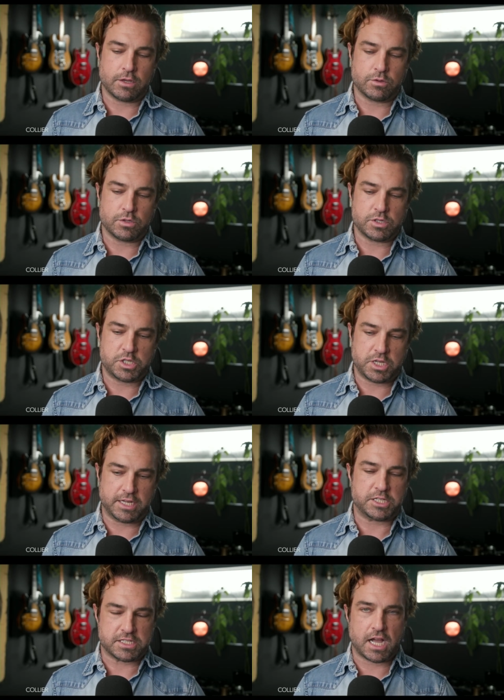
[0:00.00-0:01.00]
she
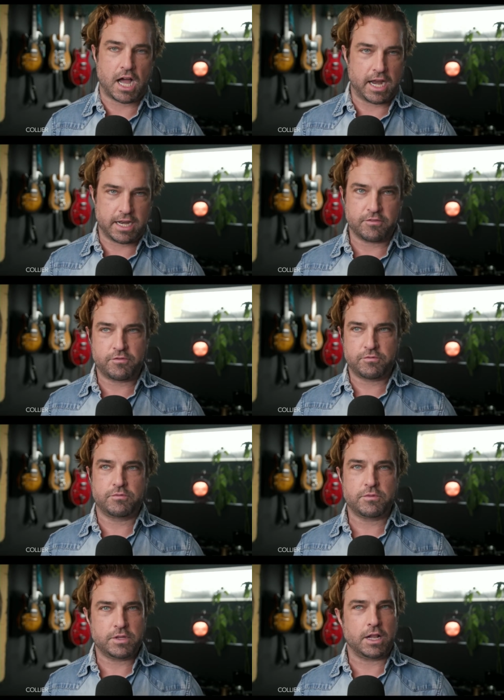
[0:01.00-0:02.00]
just kind of,
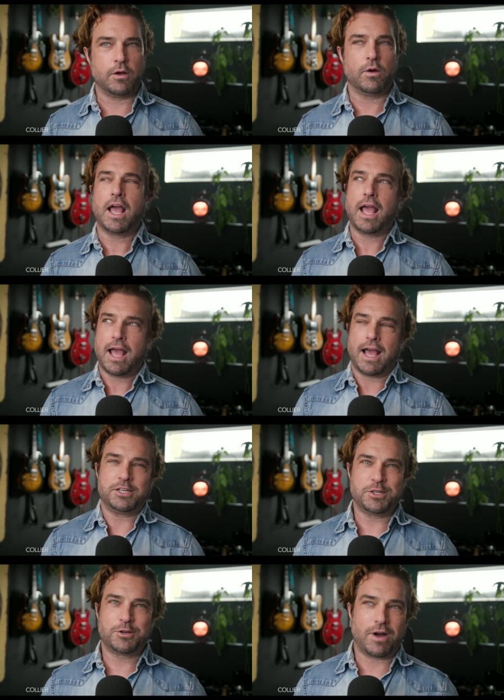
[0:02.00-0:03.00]
you know, as
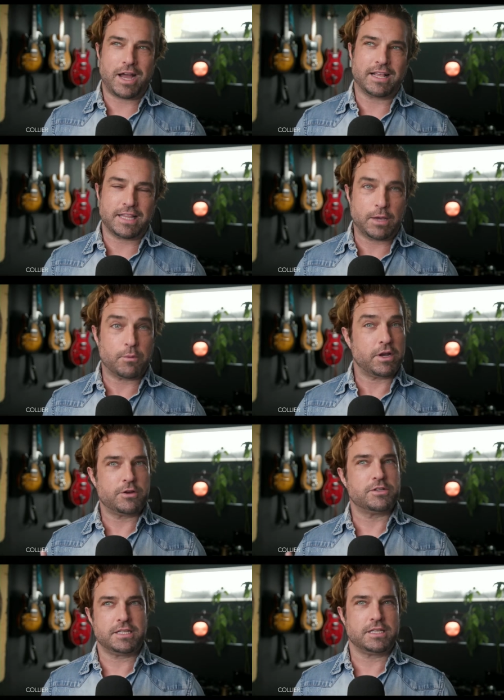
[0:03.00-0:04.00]
you quietly, when you're
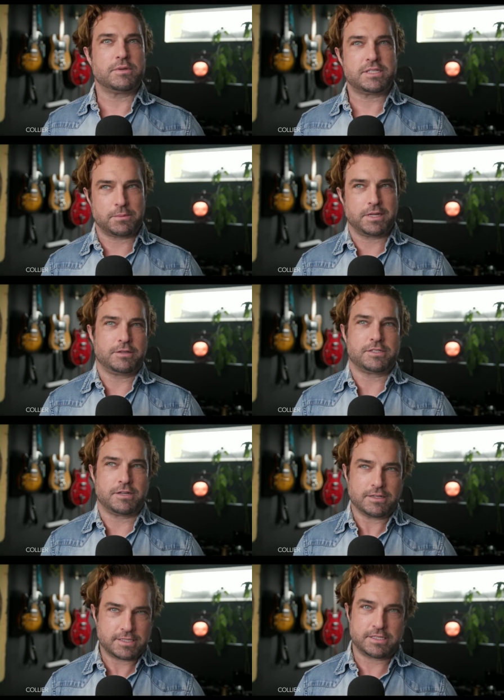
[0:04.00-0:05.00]
dealing with someone who's
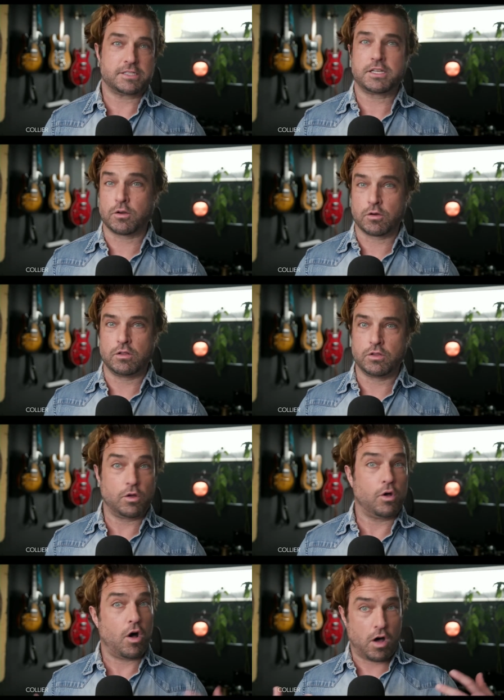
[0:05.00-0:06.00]
narcissistic or a
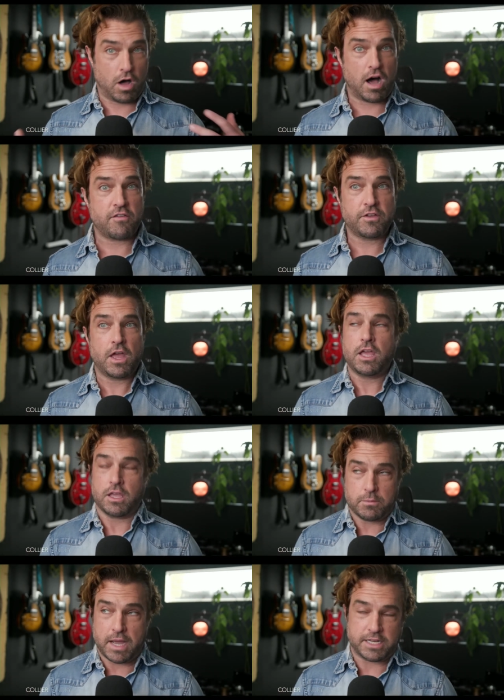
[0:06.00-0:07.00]
little off, you
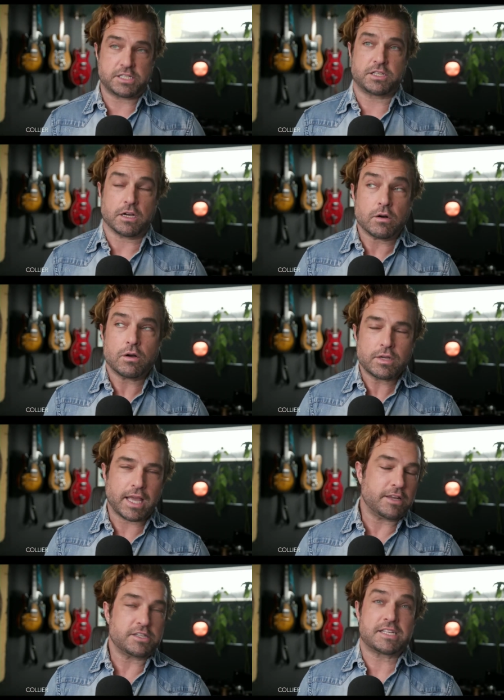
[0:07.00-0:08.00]
might just go, okay,
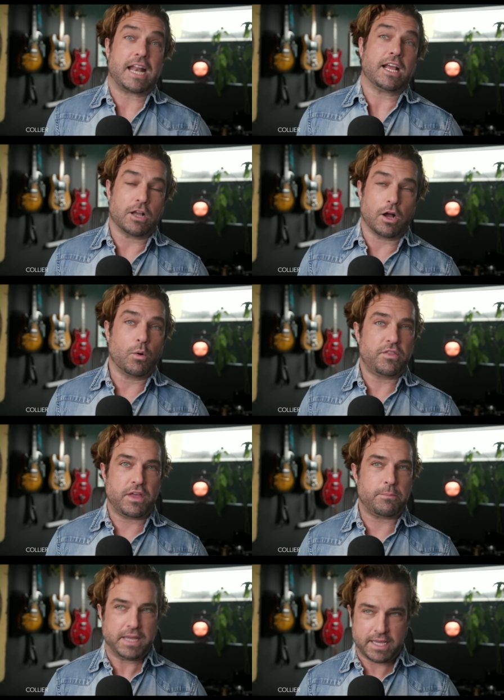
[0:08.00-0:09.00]
you just kind of go with it
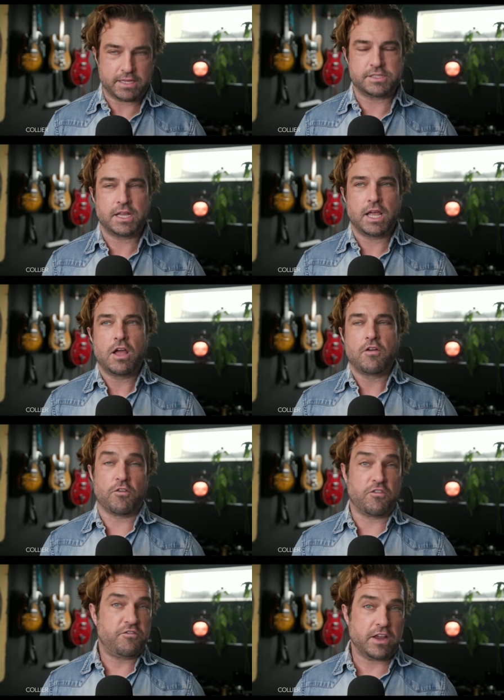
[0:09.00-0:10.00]
because for
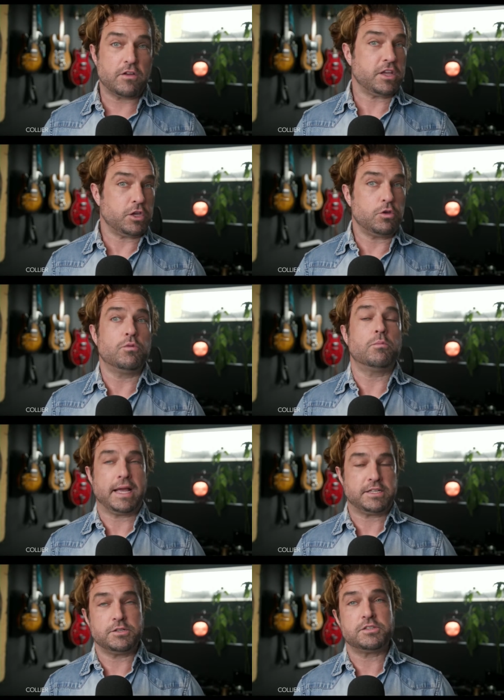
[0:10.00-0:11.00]
fear that you
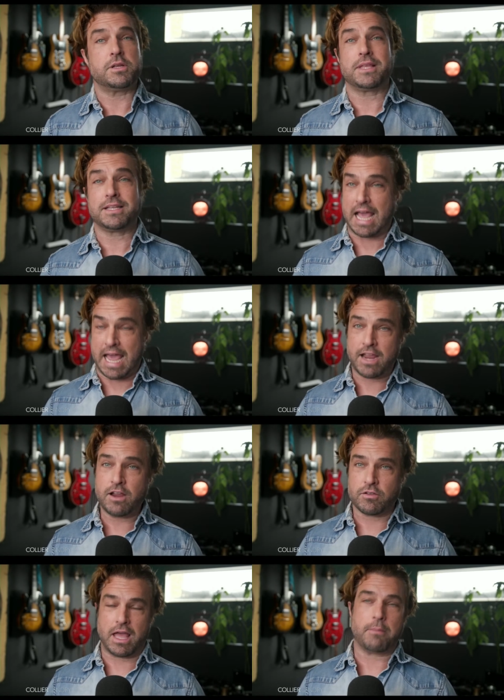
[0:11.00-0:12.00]
might do something to
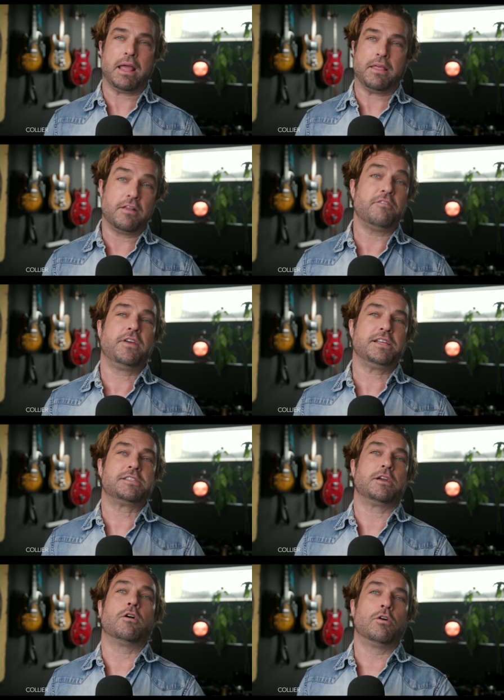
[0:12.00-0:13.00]
anger them and then face
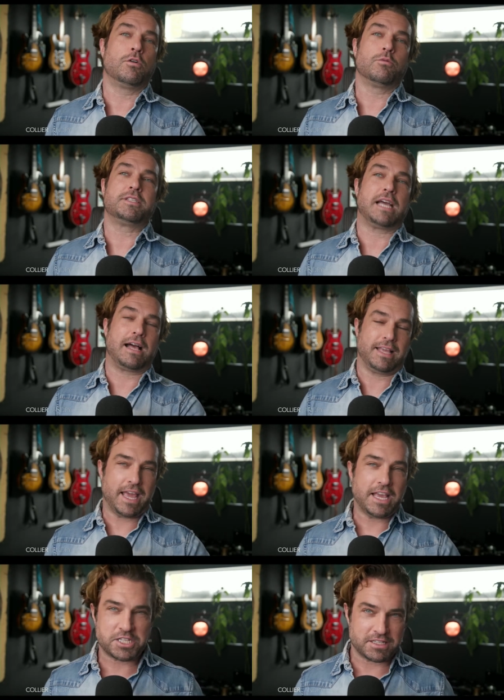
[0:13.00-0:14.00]
their own
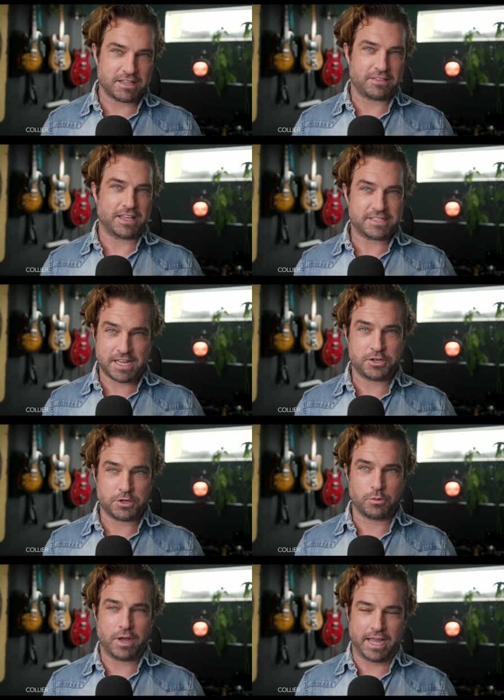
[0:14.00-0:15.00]
retaliation that they send your
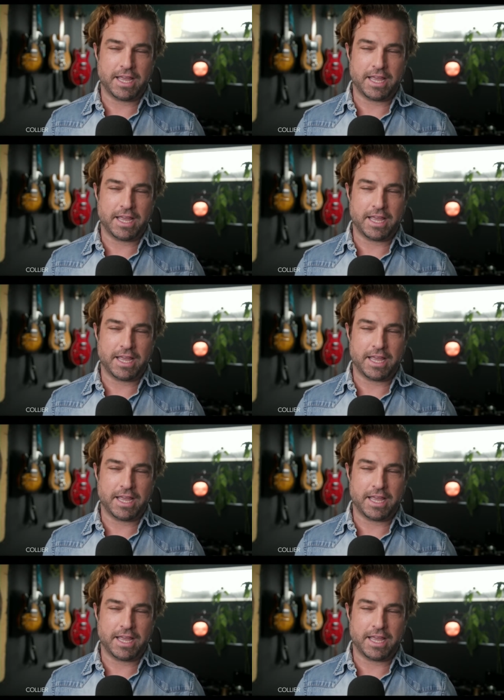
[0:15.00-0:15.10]
way,